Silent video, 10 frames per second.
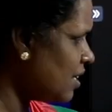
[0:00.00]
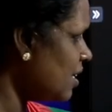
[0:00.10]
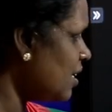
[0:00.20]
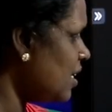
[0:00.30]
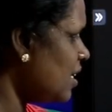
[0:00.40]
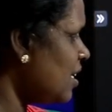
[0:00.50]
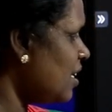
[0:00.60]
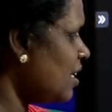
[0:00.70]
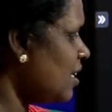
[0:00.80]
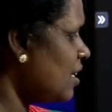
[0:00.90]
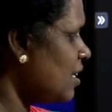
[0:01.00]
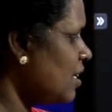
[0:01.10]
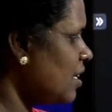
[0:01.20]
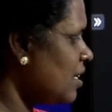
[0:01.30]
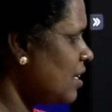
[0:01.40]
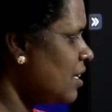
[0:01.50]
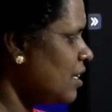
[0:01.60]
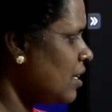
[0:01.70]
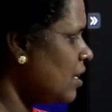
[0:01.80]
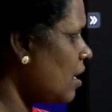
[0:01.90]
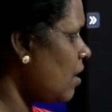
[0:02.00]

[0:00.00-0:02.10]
Nothing is said.